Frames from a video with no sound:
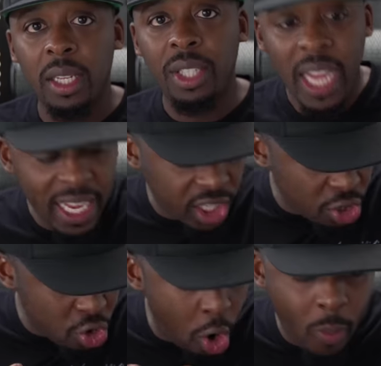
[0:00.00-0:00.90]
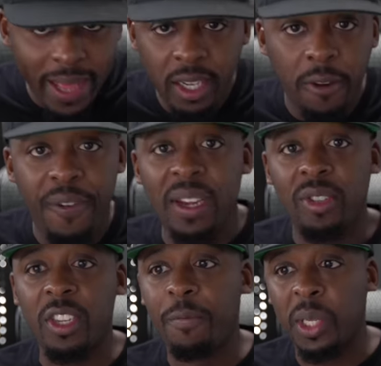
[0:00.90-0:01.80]
She has no way to
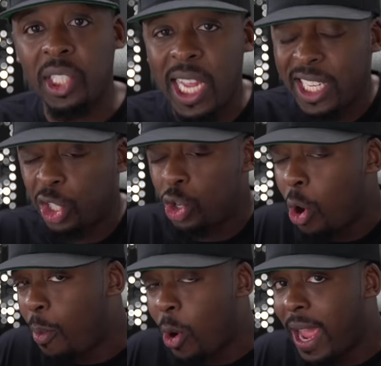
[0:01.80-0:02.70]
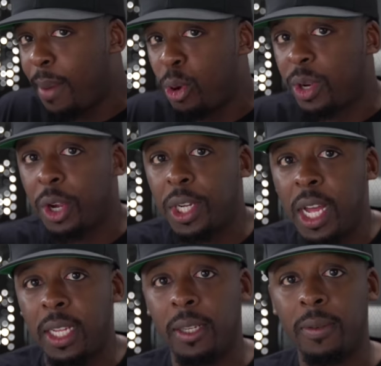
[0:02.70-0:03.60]
defend herself because she has no more ammo in her
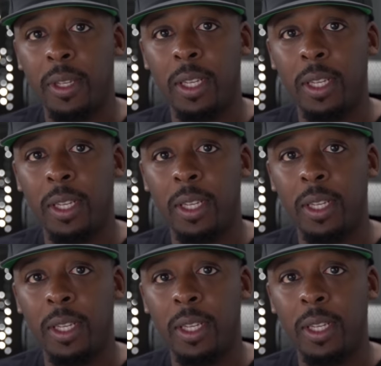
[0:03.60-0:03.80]
gun.